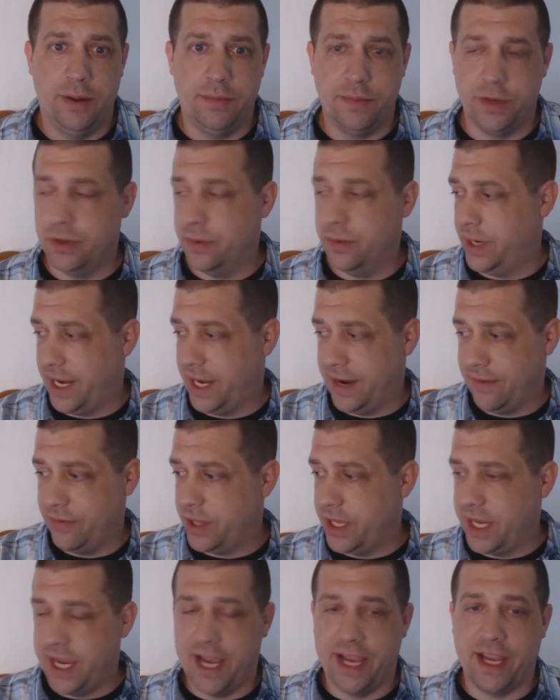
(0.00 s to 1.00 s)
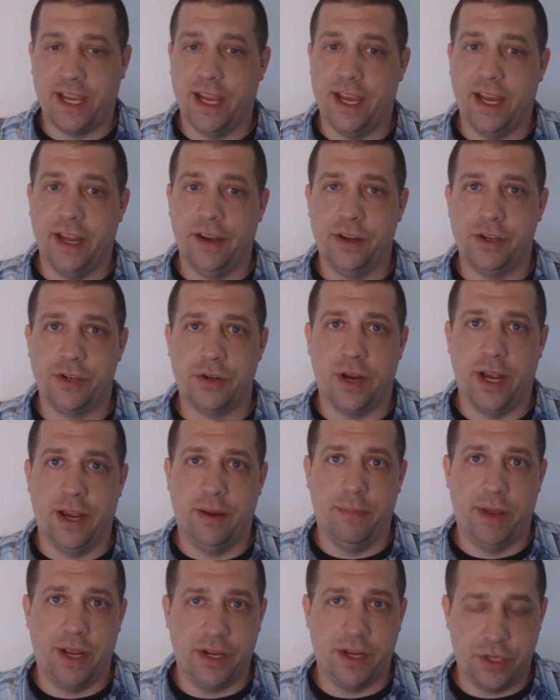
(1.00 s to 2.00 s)
I'm doing everything I can to
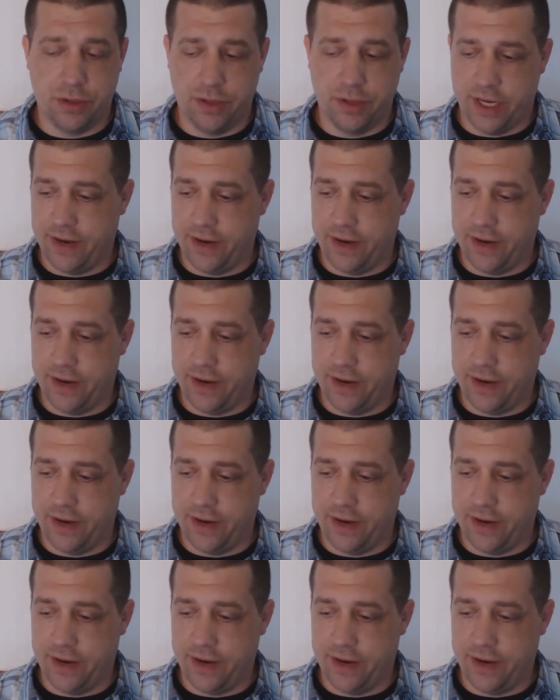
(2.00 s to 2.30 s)
try and make sure